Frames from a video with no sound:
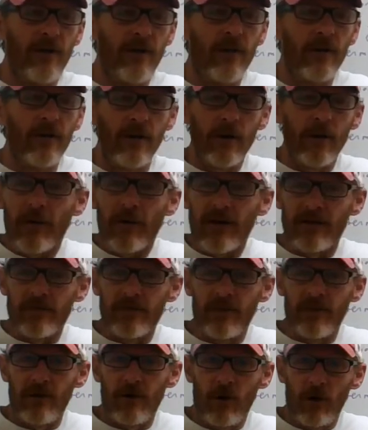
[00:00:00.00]
That's
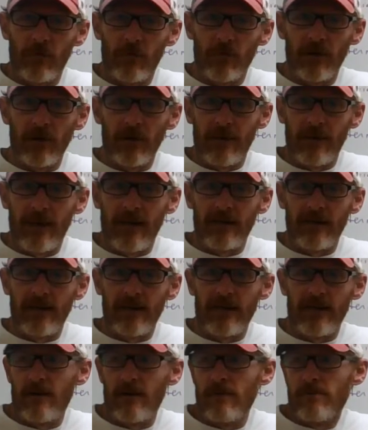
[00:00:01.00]
been hurt really badly.
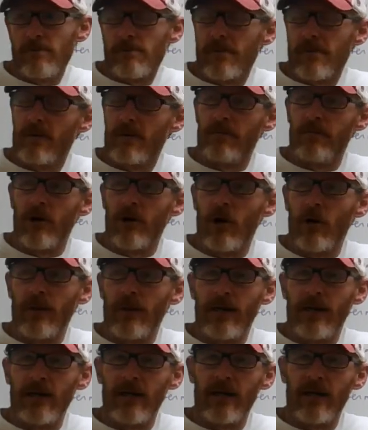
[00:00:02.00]
But Boeing in